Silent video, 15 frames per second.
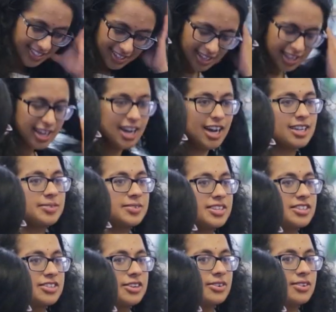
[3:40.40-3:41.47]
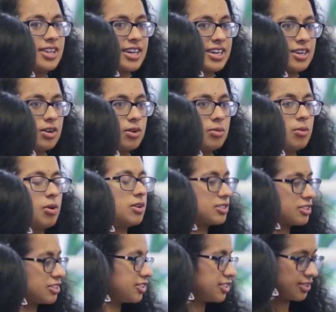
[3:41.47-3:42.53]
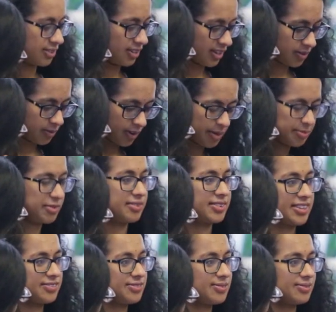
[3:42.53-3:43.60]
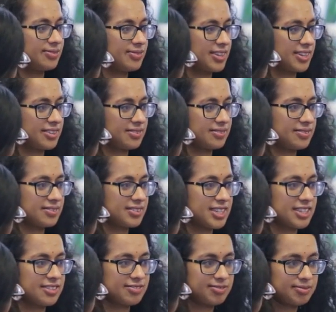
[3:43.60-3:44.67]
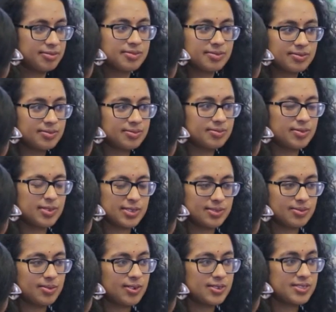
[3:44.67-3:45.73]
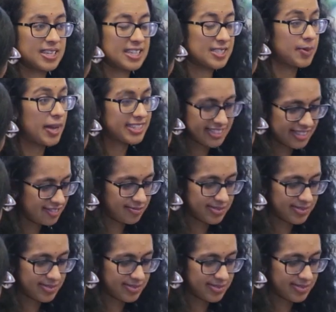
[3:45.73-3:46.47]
interpreting those experiences through the lenses of sexual orientation,